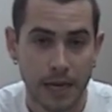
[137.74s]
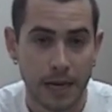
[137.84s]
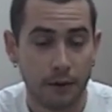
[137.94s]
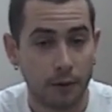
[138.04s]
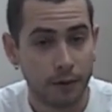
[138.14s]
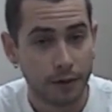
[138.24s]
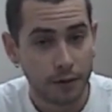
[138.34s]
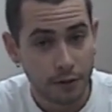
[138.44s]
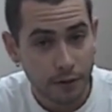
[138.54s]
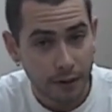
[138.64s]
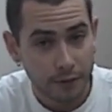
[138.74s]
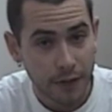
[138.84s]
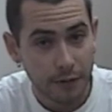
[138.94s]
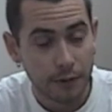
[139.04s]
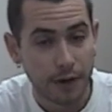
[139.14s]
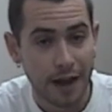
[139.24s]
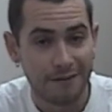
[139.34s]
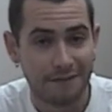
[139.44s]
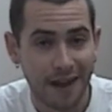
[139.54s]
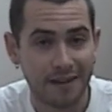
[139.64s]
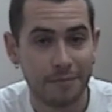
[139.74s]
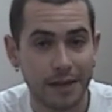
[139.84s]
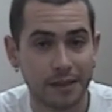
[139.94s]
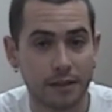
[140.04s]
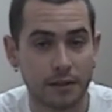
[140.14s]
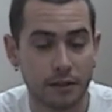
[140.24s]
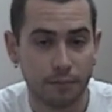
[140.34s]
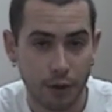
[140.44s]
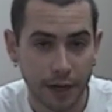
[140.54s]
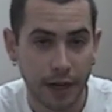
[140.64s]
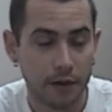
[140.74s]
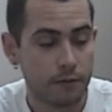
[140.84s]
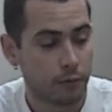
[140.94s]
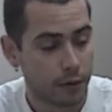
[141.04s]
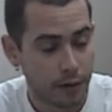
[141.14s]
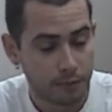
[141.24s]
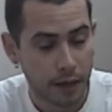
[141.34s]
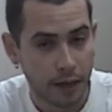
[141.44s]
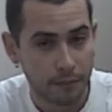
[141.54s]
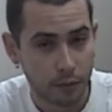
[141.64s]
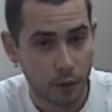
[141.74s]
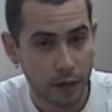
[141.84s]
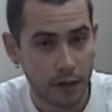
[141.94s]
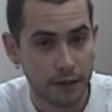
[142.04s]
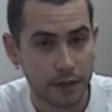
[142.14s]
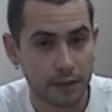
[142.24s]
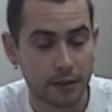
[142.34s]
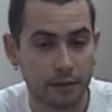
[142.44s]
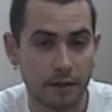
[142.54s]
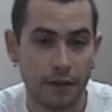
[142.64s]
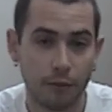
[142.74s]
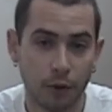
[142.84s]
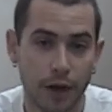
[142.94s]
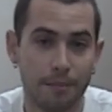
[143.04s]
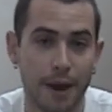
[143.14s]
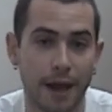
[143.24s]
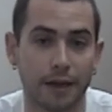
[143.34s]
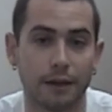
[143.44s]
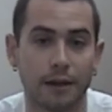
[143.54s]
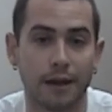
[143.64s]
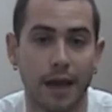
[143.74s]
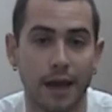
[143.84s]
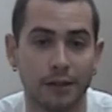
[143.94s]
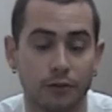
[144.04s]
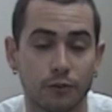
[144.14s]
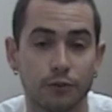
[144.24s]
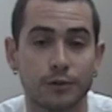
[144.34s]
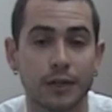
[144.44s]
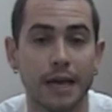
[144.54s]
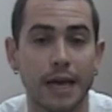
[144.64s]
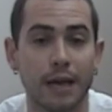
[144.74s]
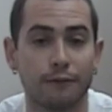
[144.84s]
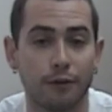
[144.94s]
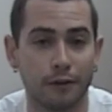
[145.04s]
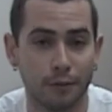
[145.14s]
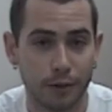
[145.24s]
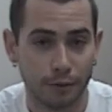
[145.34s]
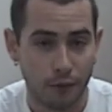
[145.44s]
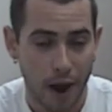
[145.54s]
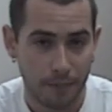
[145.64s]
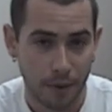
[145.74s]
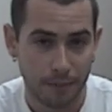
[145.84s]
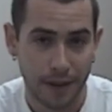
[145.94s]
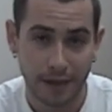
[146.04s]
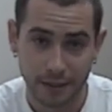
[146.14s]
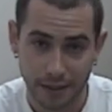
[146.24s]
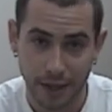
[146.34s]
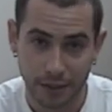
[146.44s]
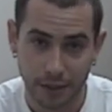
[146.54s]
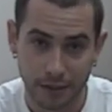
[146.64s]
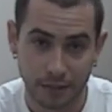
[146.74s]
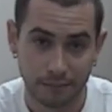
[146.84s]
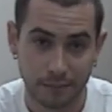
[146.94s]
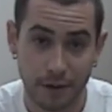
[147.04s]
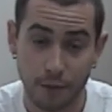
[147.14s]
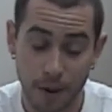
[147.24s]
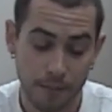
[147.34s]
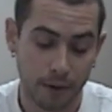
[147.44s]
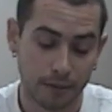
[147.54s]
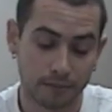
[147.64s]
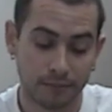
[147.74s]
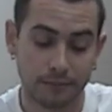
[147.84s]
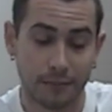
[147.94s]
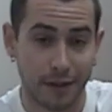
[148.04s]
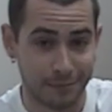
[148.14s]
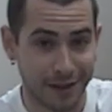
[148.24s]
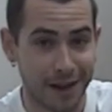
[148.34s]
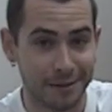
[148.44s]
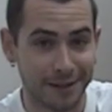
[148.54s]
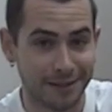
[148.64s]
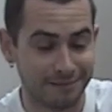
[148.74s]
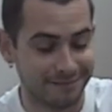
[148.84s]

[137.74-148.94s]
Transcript: Now what we're going to do after that, we're going to have 5 minutes to break out. We're going to have time to work on this, and then we'll come back as groups for a little bit of wrap up and discussions. And remember, I'm timing you.